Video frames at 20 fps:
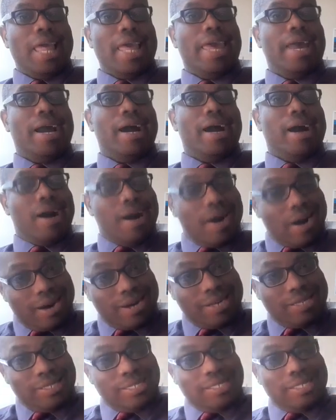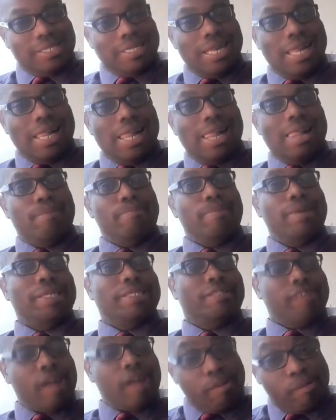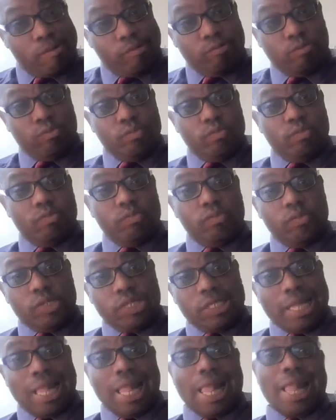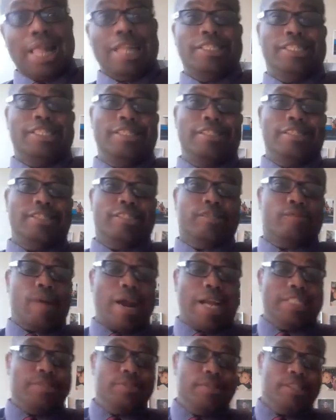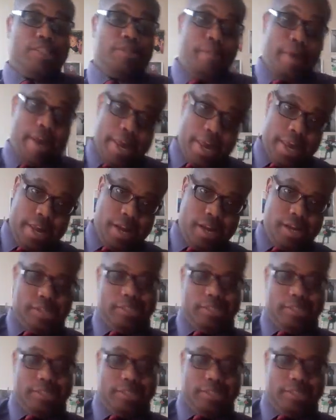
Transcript: Your Heart Be Troubled. Jesus Christ was speaking.